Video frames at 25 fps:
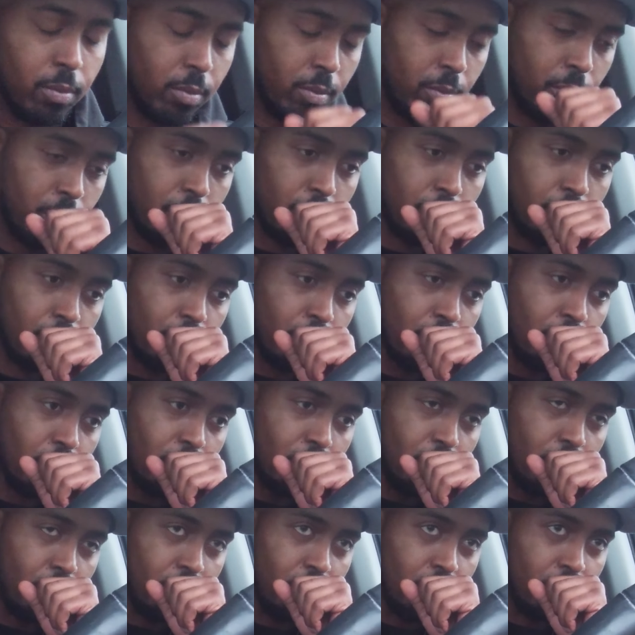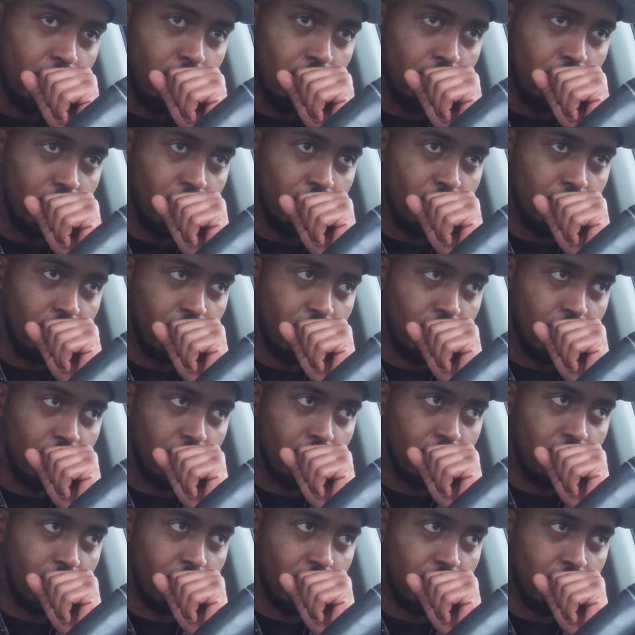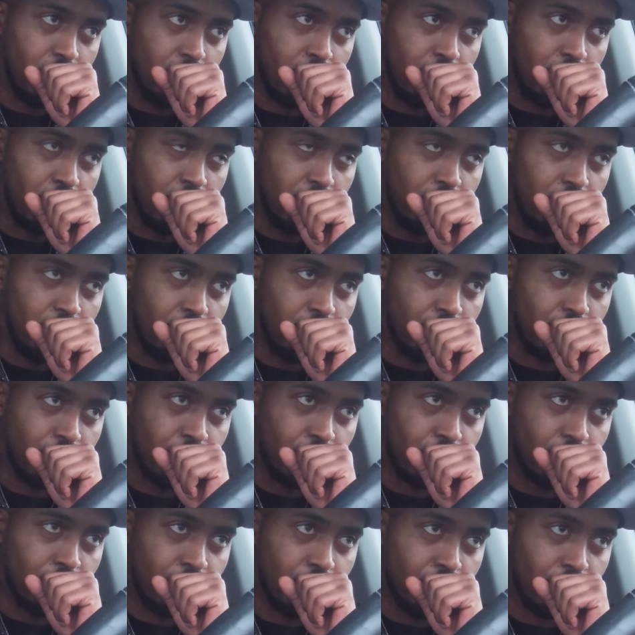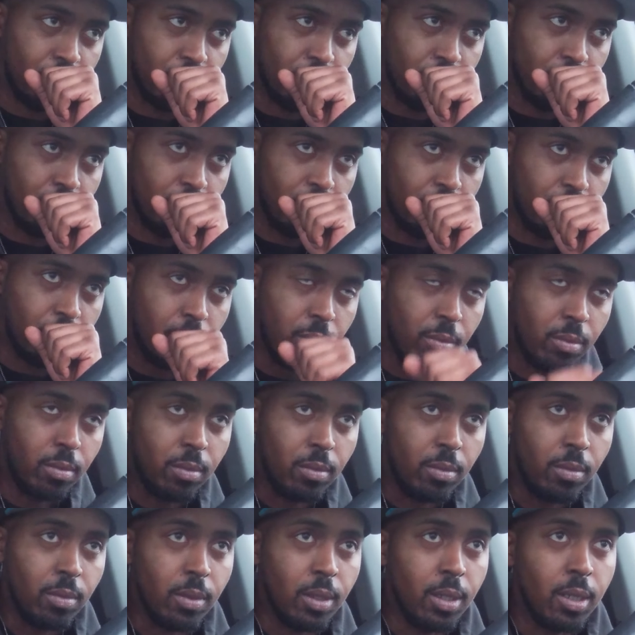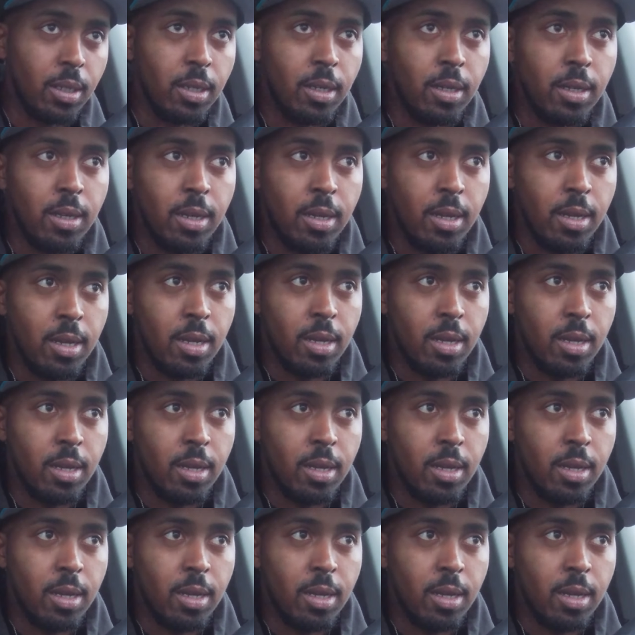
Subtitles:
No one is speaking in this clip.